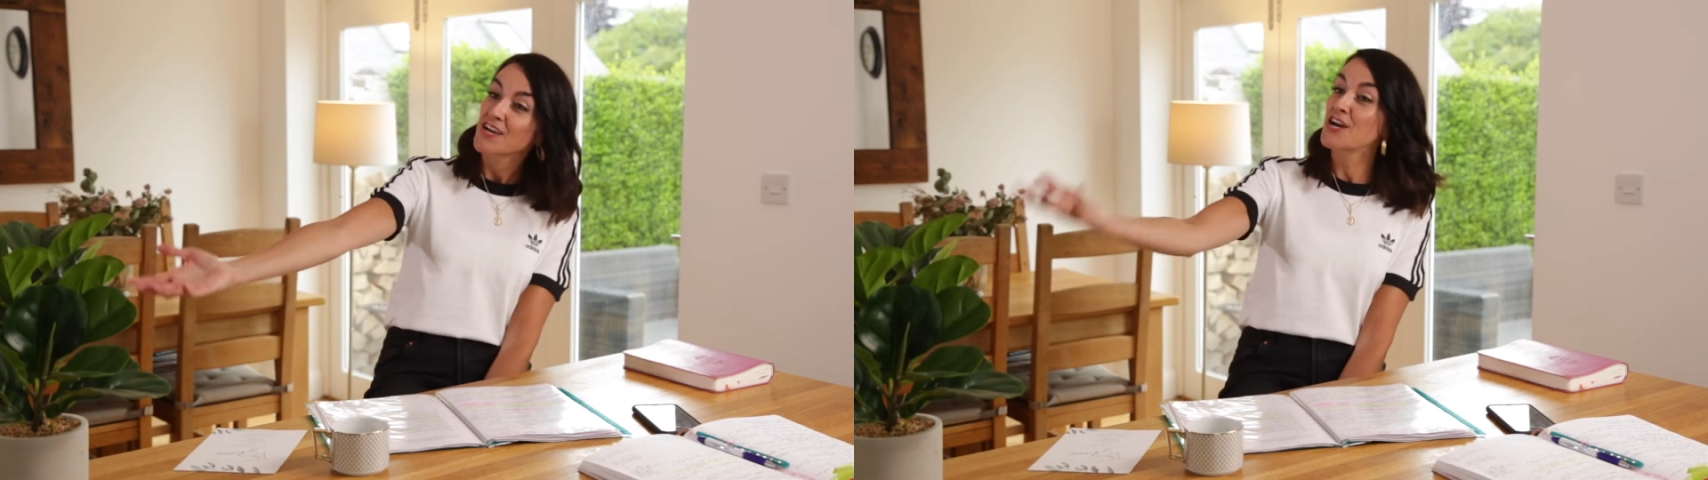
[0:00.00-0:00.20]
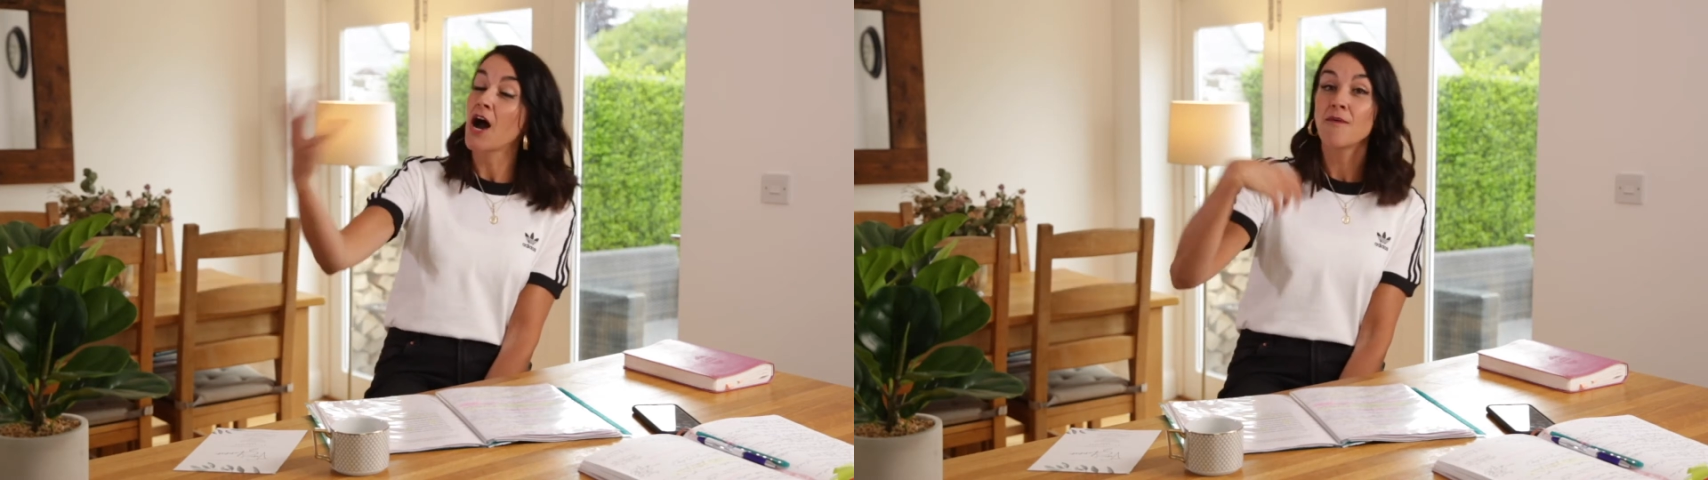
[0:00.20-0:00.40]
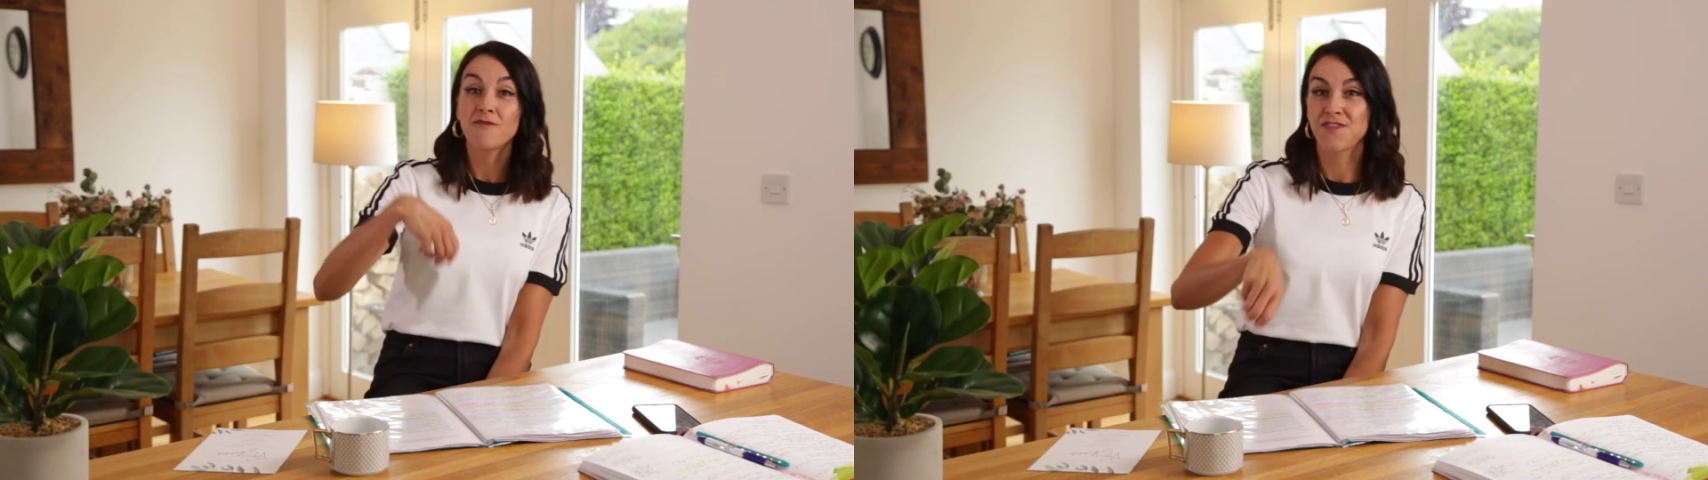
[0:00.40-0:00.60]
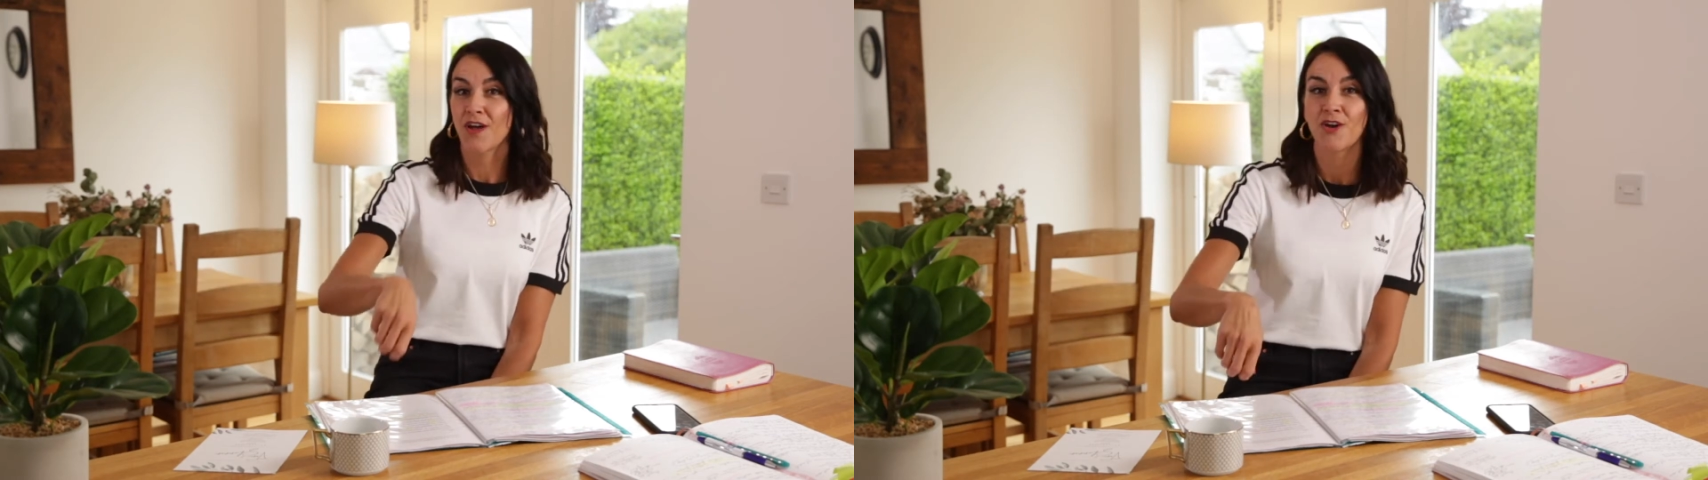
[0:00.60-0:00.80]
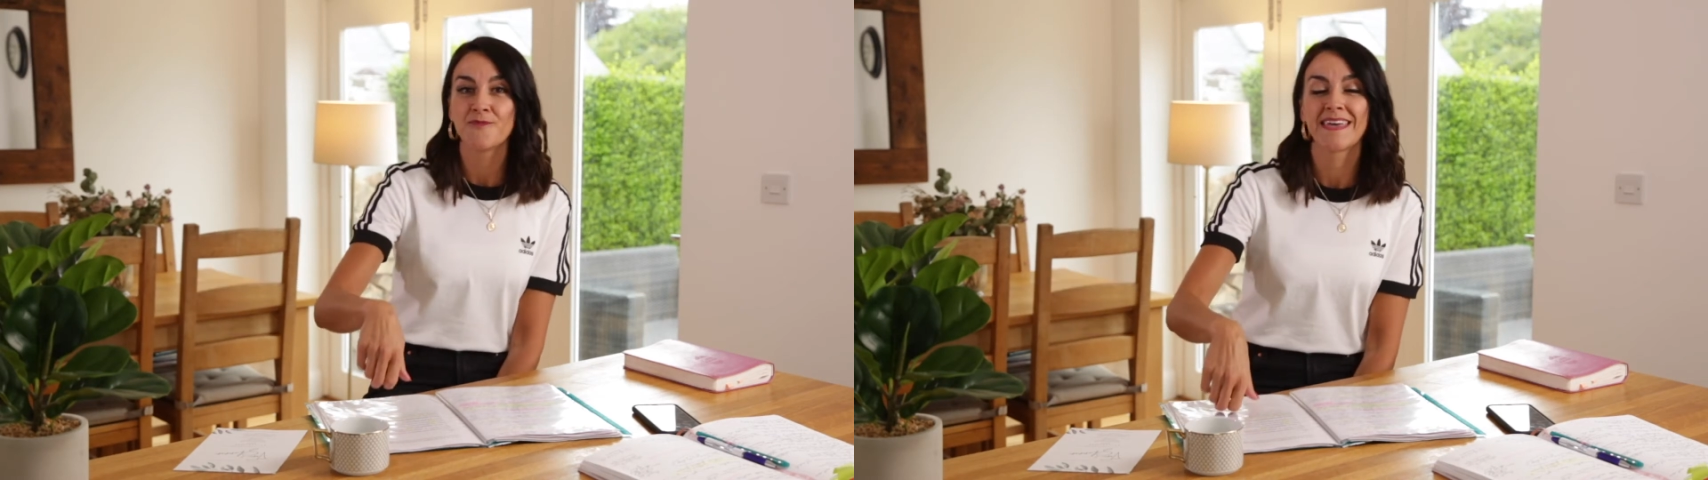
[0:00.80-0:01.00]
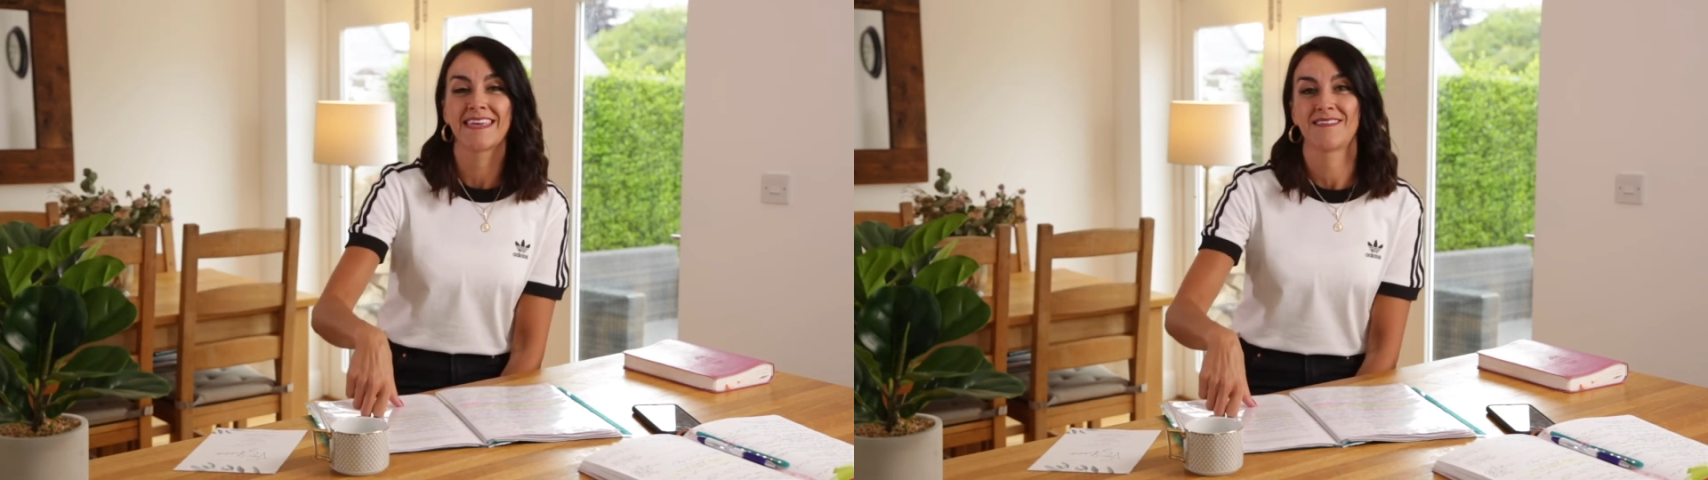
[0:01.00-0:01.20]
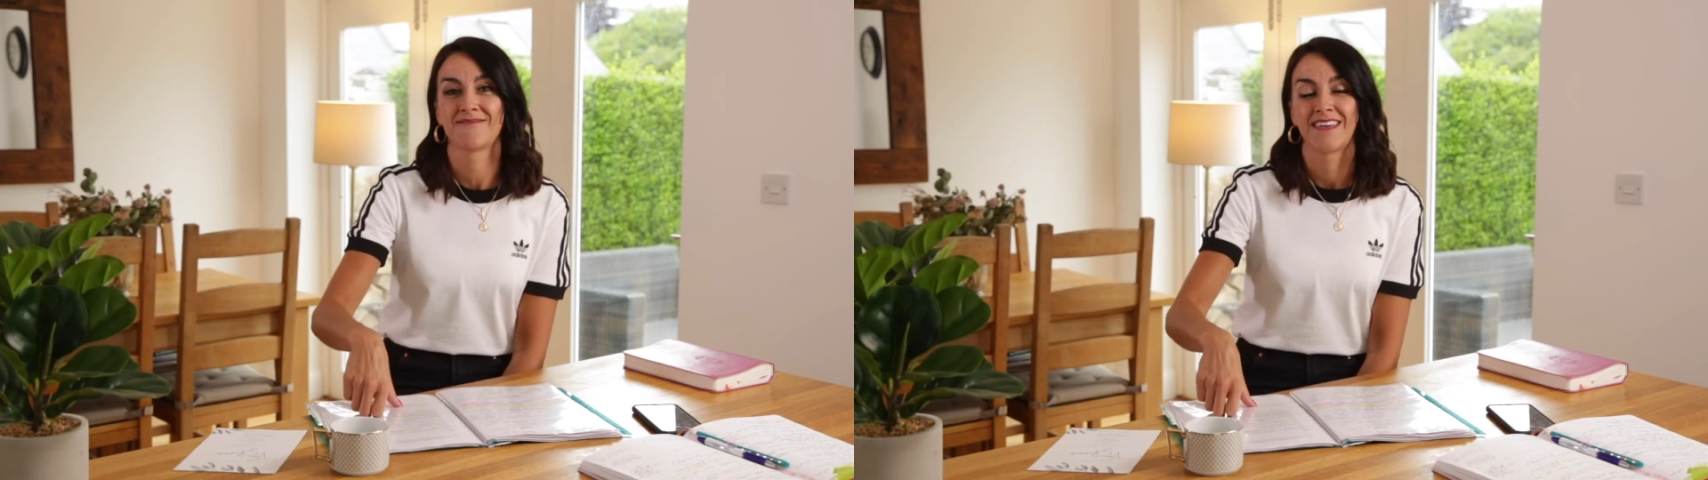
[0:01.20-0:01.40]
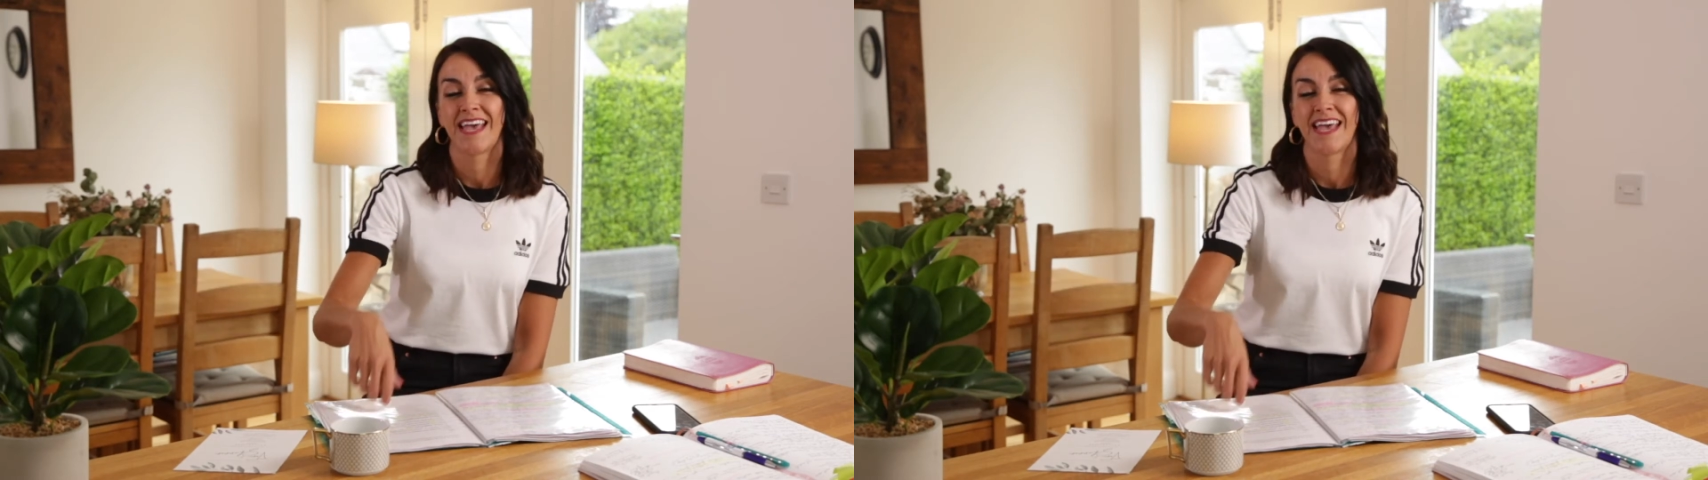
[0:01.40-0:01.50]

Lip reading: come follow me